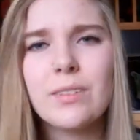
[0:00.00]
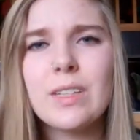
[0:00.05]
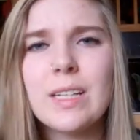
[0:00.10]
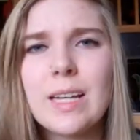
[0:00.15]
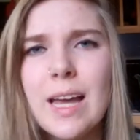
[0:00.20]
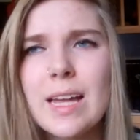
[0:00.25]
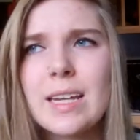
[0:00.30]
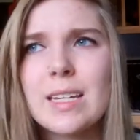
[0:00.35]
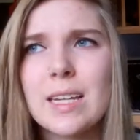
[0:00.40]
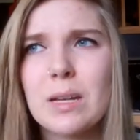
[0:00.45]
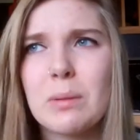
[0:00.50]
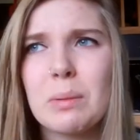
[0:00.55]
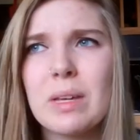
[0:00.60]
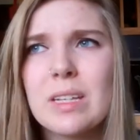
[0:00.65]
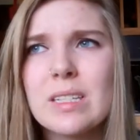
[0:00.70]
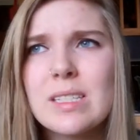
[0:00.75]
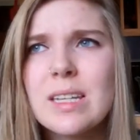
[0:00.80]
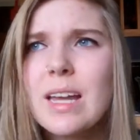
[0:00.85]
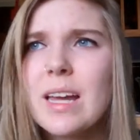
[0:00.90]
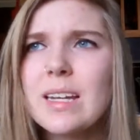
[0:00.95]
the ending,
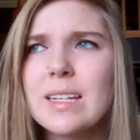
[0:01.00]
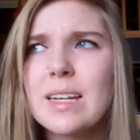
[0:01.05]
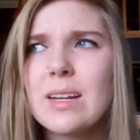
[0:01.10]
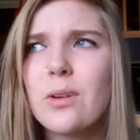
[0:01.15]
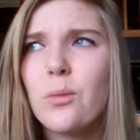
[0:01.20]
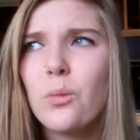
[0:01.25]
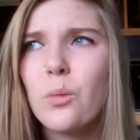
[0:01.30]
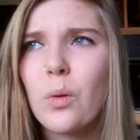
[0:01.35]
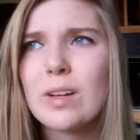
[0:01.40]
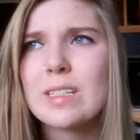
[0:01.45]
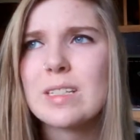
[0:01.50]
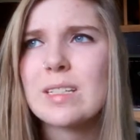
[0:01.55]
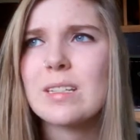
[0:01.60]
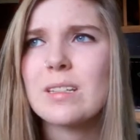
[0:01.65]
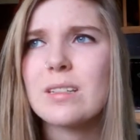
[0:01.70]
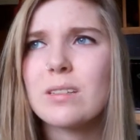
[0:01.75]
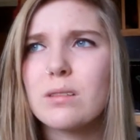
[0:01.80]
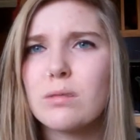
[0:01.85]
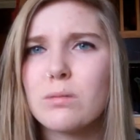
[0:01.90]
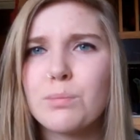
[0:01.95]
because the ending
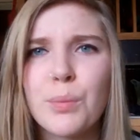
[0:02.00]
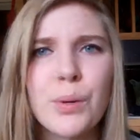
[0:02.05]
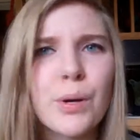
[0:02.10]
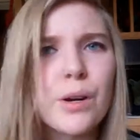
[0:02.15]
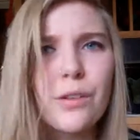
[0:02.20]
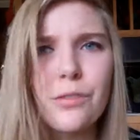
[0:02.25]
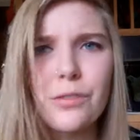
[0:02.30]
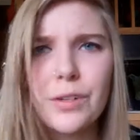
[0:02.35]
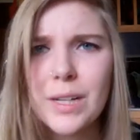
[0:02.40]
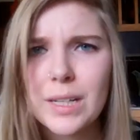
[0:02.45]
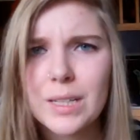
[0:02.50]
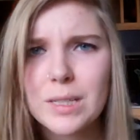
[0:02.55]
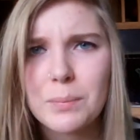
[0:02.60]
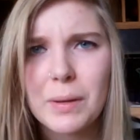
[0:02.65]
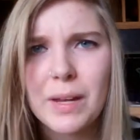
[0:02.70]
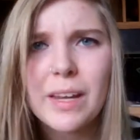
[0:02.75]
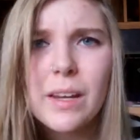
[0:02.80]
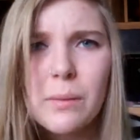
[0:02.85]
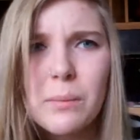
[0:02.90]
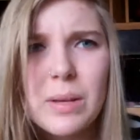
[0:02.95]
wasn't perfect
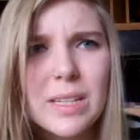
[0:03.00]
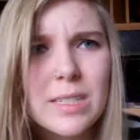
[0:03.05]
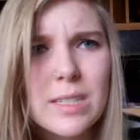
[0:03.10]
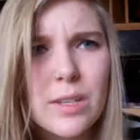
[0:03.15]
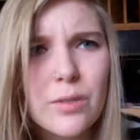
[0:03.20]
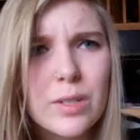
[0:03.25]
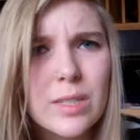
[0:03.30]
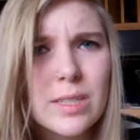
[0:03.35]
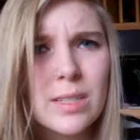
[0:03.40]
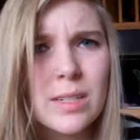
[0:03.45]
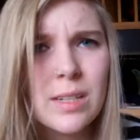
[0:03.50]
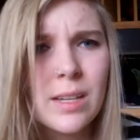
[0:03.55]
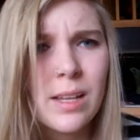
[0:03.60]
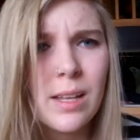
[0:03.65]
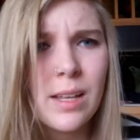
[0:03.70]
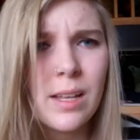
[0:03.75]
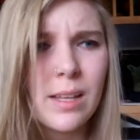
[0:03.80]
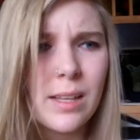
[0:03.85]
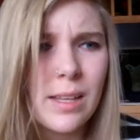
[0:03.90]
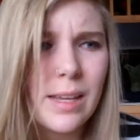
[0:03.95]
by any means. There was,
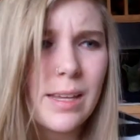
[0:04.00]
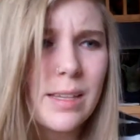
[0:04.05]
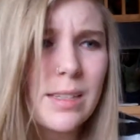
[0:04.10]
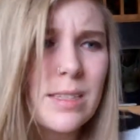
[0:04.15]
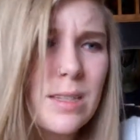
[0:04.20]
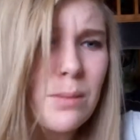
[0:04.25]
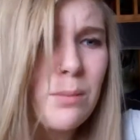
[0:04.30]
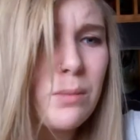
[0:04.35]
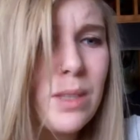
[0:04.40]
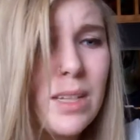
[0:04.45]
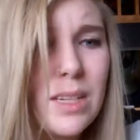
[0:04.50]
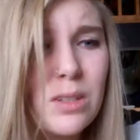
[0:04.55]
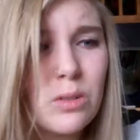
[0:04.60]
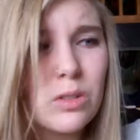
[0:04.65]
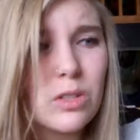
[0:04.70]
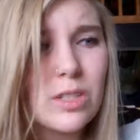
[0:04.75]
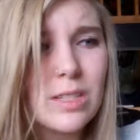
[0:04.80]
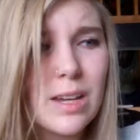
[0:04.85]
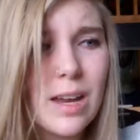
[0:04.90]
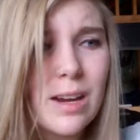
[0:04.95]
like, some things
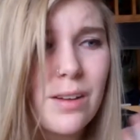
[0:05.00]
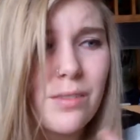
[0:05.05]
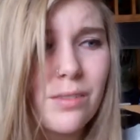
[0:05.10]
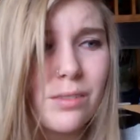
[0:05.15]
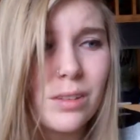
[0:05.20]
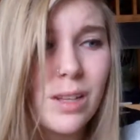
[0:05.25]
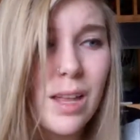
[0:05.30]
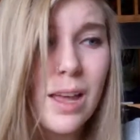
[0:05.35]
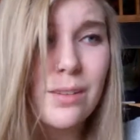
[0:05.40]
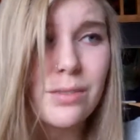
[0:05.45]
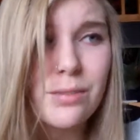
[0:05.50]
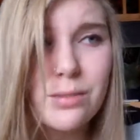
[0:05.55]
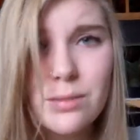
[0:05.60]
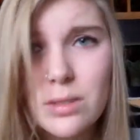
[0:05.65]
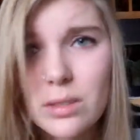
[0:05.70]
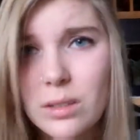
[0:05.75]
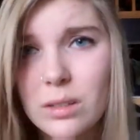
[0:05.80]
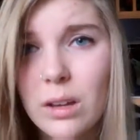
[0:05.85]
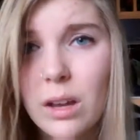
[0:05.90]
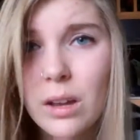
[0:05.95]
were just kind of
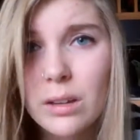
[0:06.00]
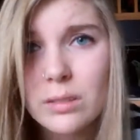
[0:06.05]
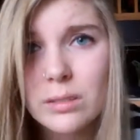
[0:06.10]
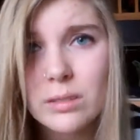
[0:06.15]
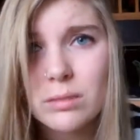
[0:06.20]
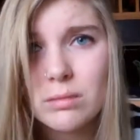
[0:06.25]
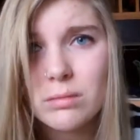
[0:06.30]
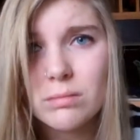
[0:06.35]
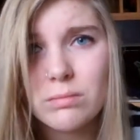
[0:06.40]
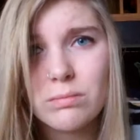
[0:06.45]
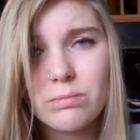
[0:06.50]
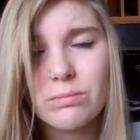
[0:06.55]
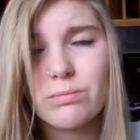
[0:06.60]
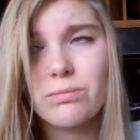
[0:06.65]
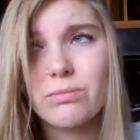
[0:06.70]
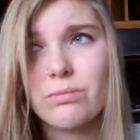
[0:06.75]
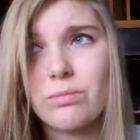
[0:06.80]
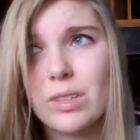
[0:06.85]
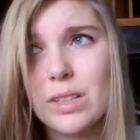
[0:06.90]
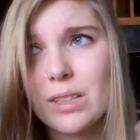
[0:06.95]
left
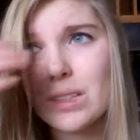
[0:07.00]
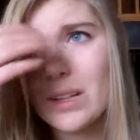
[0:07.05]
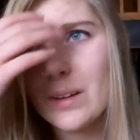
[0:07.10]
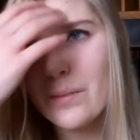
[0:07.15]
like they